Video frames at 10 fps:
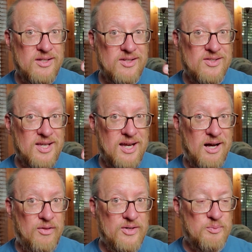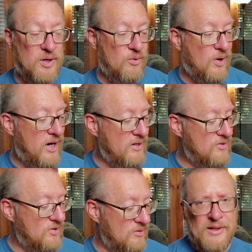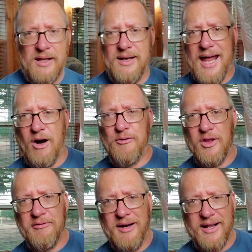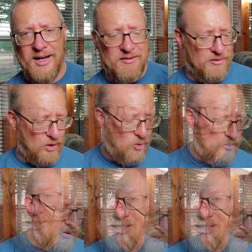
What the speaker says: to see how this pen writes. Now for the final envelope.